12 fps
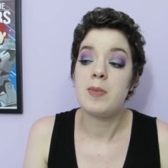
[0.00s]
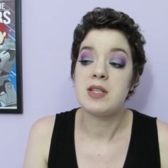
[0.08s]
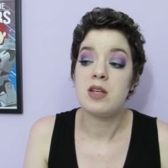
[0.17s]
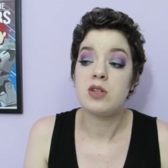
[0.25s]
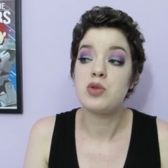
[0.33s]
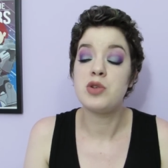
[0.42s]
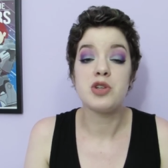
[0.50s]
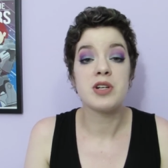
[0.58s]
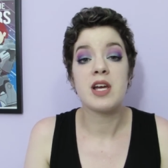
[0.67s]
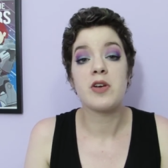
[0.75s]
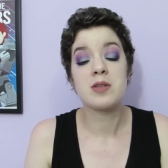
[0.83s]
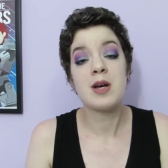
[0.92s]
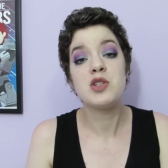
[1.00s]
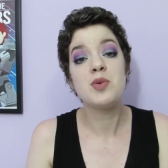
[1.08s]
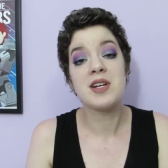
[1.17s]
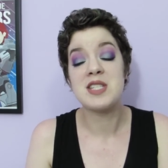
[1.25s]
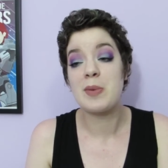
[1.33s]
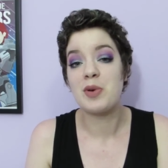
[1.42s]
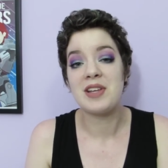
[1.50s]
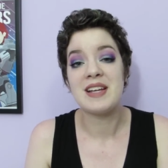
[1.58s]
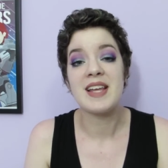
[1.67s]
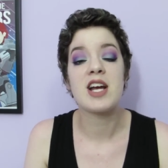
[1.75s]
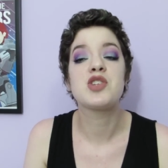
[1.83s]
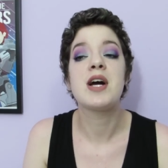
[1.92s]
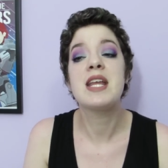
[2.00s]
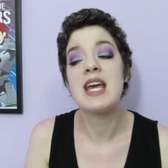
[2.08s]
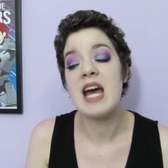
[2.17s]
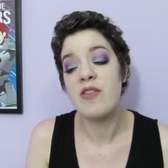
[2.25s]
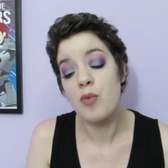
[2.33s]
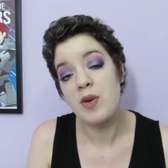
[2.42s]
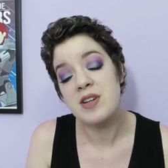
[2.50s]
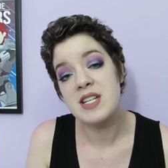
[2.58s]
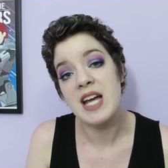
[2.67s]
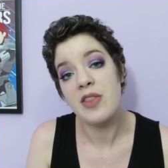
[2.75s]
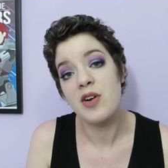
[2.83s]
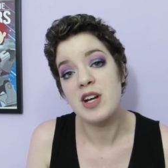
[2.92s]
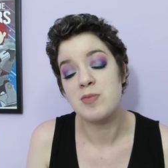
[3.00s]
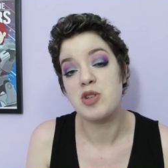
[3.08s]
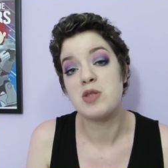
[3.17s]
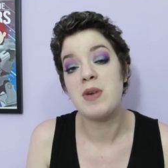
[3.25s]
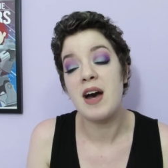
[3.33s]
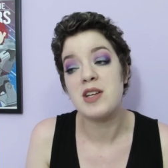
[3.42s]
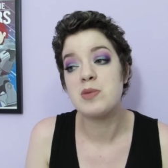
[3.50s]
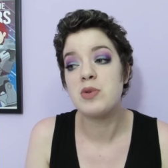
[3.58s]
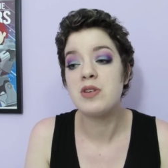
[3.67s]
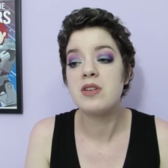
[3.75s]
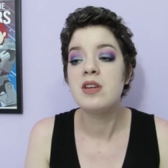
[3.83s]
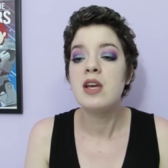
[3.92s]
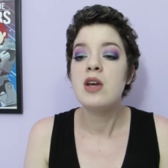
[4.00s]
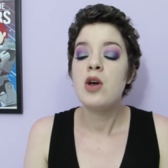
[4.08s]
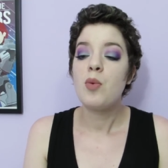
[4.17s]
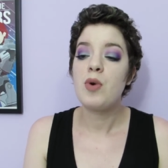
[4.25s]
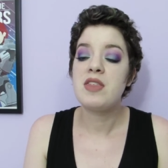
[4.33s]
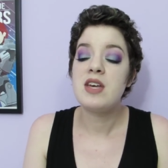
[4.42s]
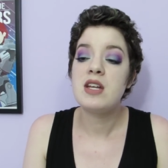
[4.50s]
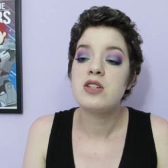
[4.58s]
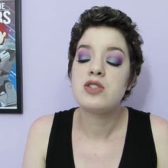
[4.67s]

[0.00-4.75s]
I said, as soon as you're together, so I'm not doing it separately. Like, I tried to get everyone together as much as possible with it.